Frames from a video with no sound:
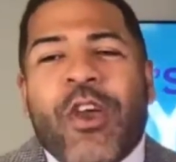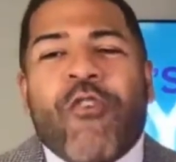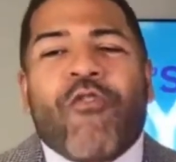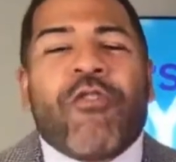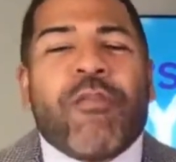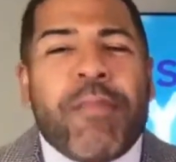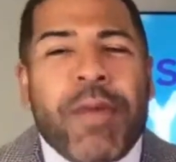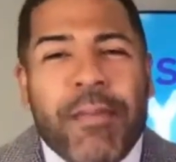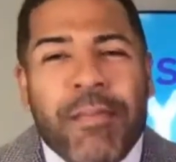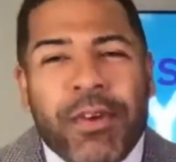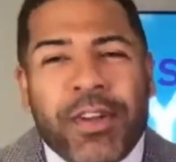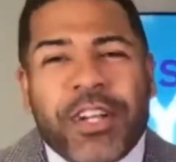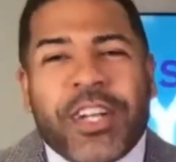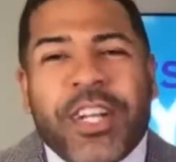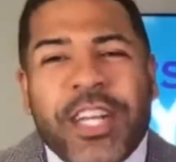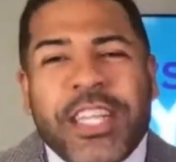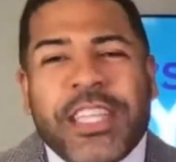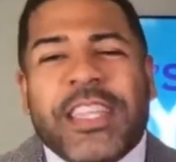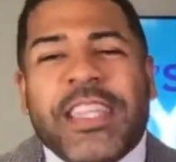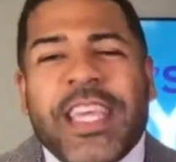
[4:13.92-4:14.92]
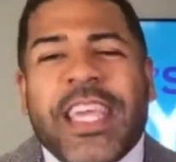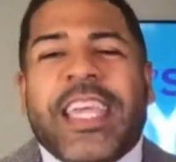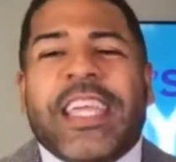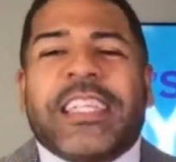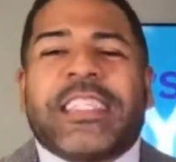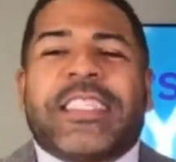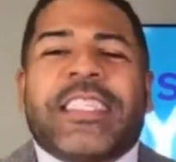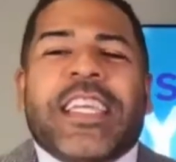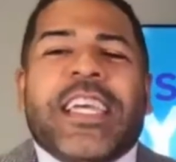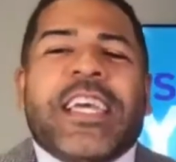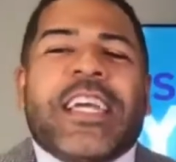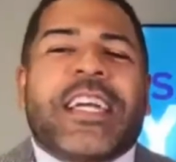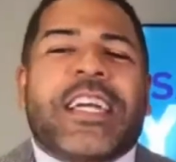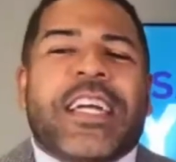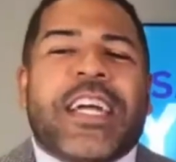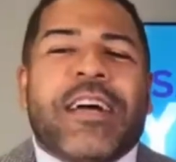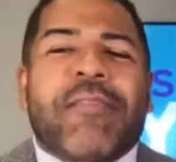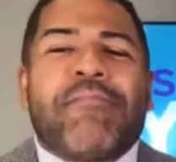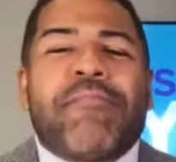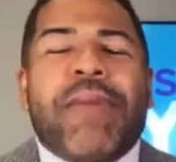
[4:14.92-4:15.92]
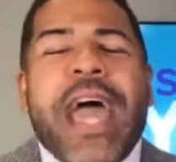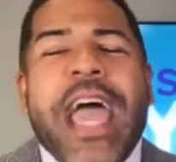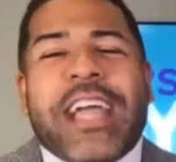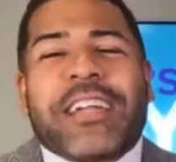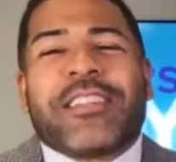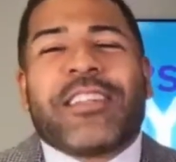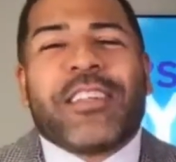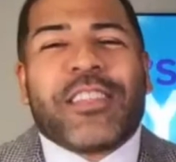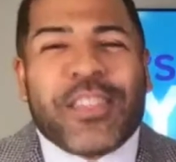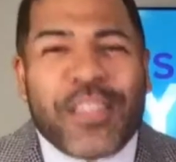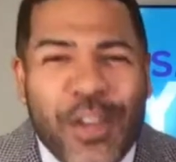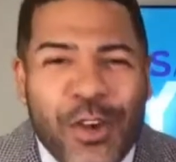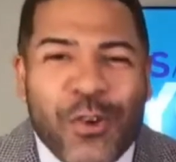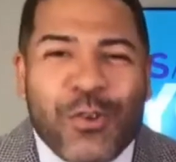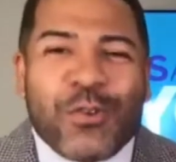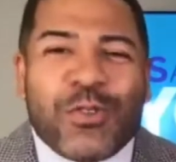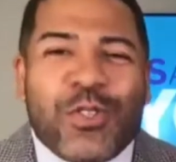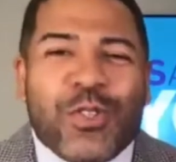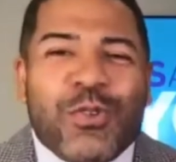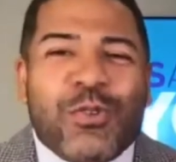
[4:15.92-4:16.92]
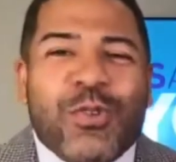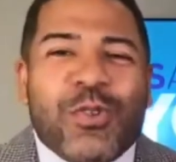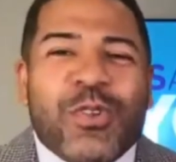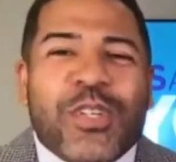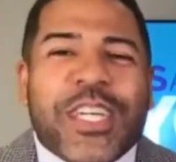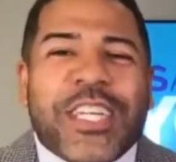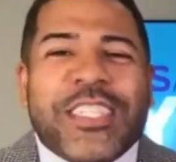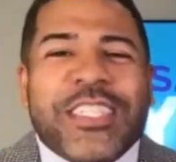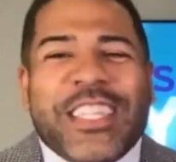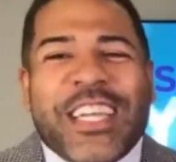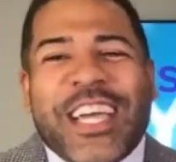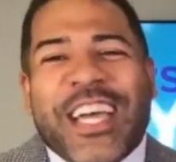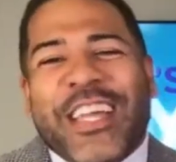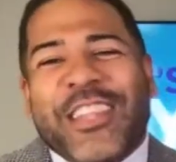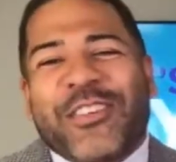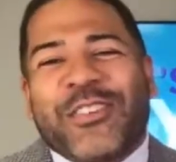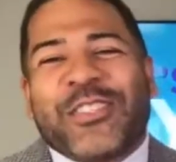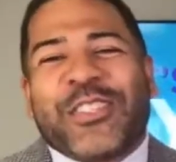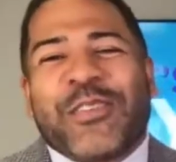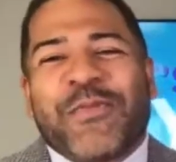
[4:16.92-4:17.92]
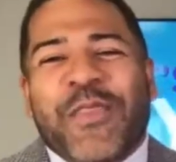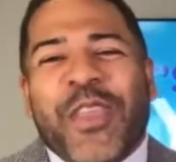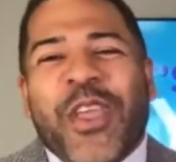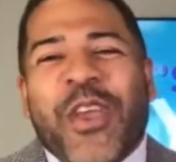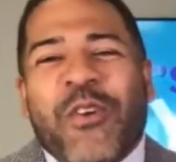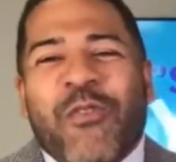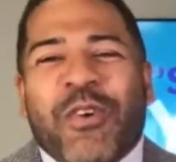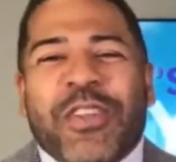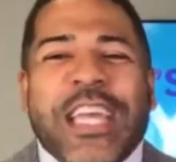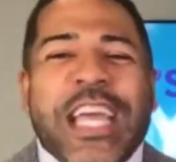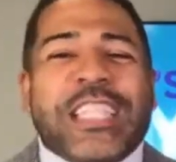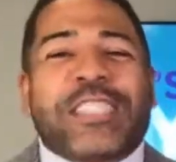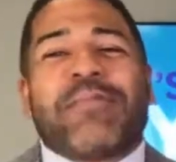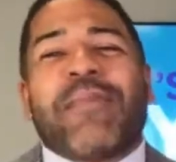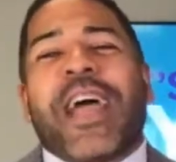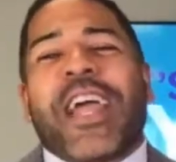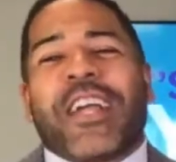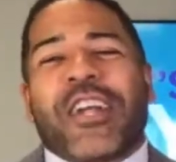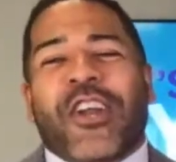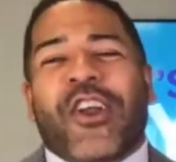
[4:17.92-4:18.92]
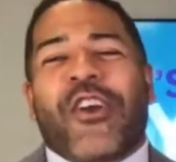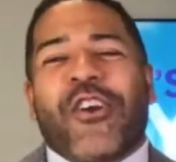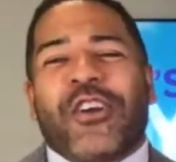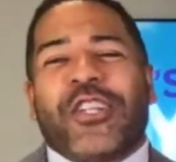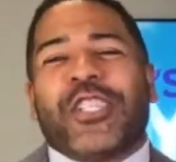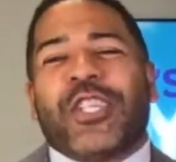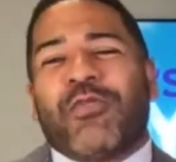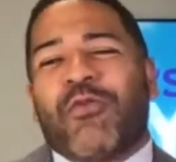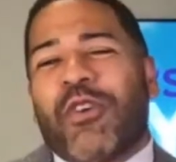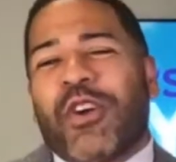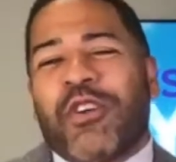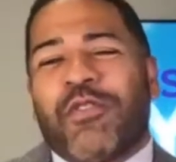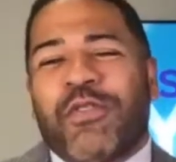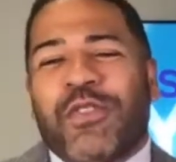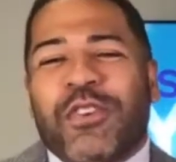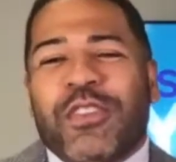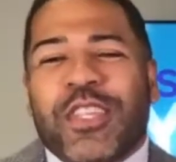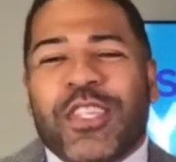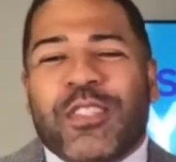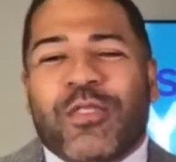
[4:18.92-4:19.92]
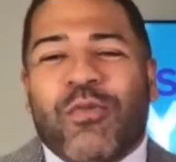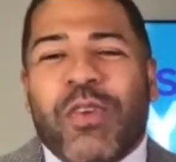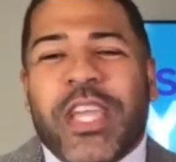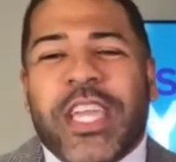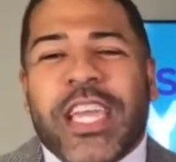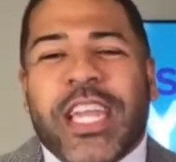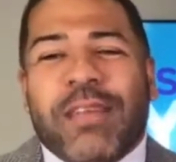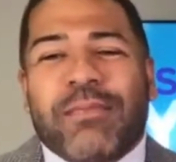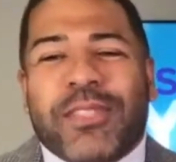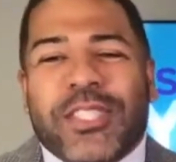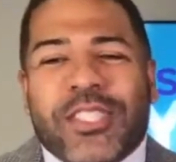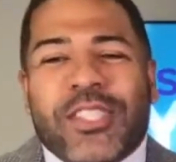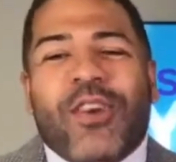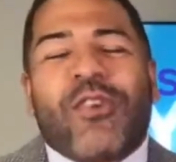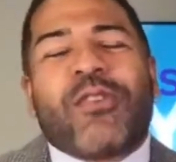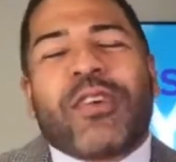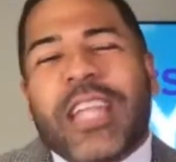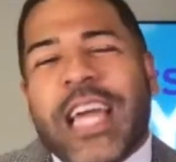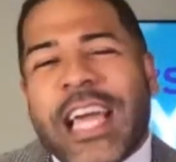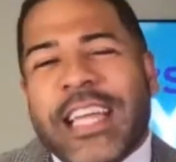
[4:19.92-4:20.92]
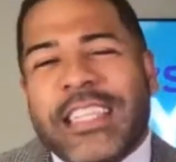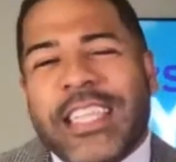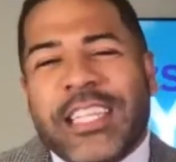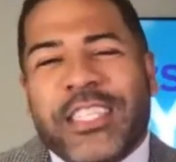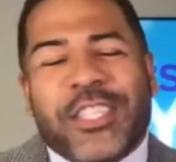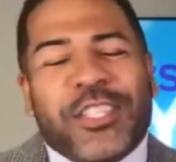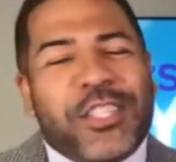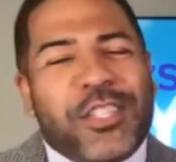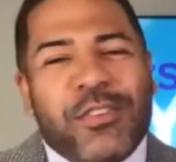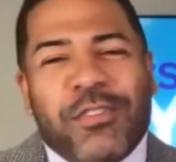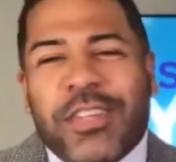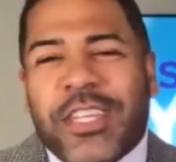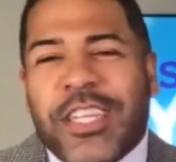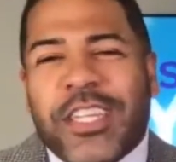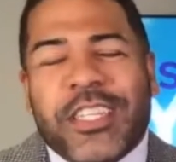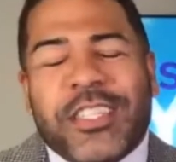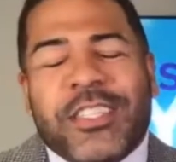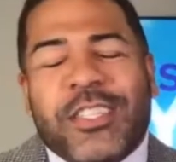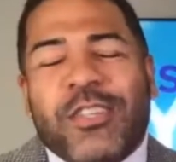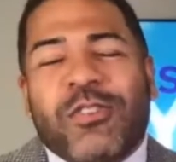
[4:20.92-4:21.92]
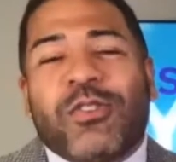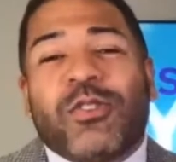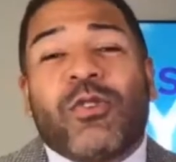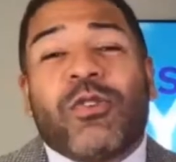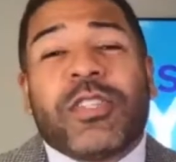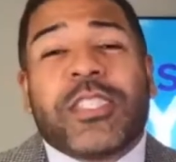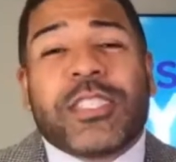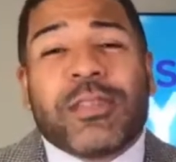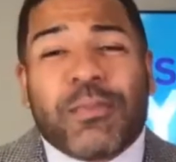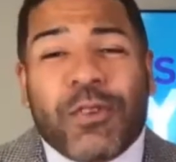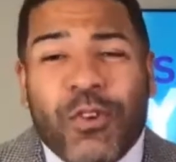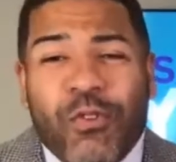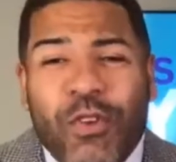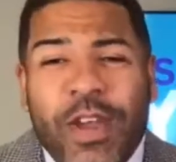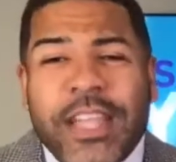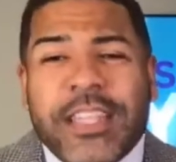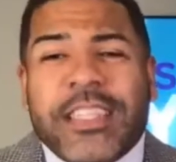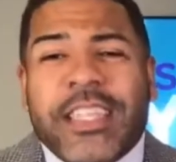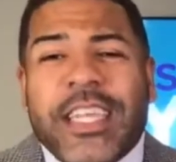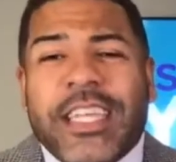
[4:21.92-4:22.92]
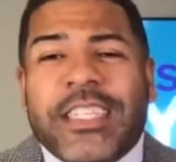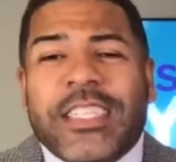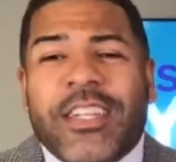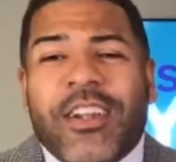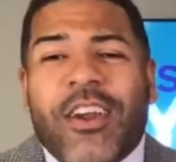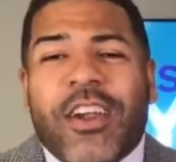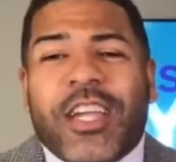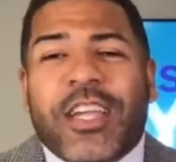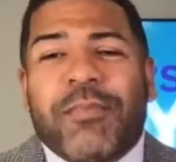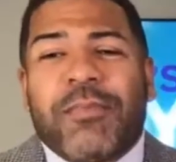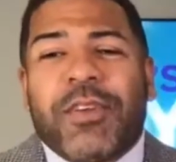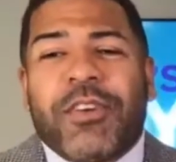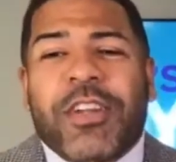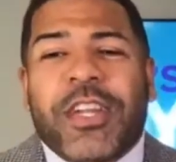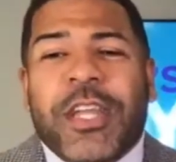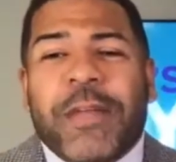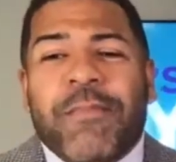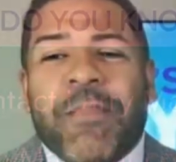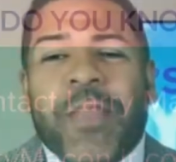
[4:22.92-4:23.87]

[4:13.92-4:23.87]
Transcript: Remember, good things come back to those who do good to others. Well, that's my encouraging word for you this week, and I'm so glad that you tuned in to see who's doing some great things in our community.